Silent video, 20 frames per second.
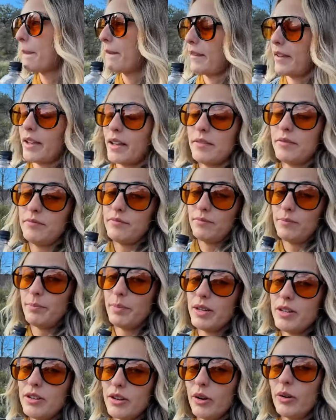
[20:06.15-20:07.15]
Like I've
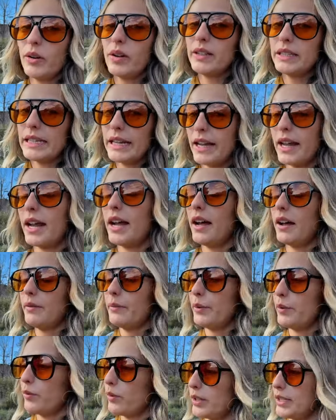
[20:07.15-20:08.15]
been knowing that I've
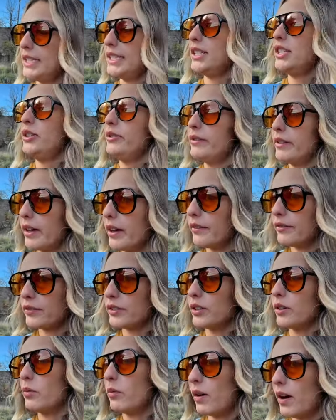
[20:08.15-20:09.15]
been wanting to do that
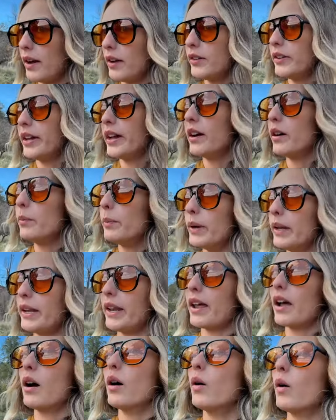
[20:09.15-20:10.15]
for a while now, but
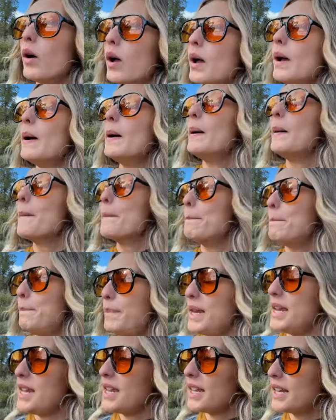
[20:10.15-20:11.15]
now
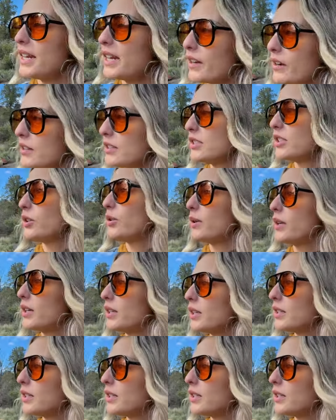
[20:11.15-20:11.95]
being in Arizona,